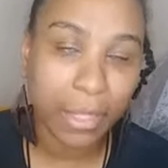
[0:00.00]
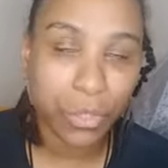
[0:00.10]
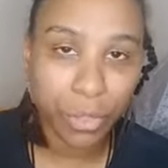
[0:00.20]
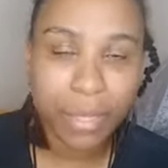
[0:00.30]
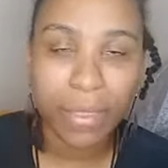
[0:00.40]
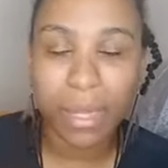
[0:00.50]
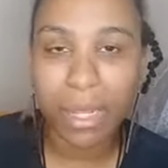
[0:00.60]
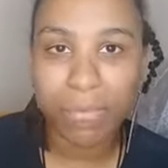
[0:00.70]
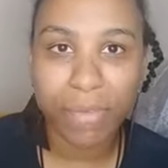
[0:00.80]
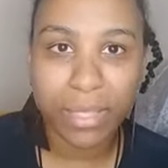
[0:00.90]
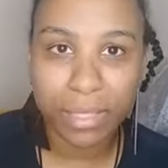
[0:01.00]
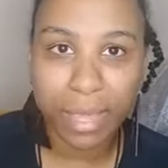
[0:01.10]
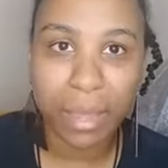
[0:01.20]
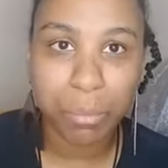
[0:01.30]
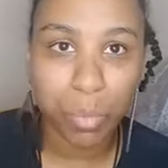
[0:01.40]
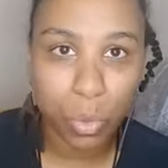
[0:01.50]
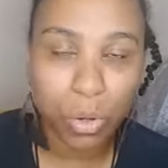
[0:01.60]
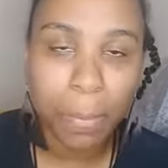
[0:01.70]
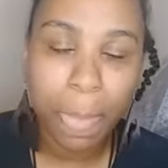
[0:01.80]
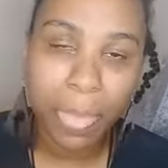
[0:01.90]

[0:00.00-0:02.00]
You're either going to investigate more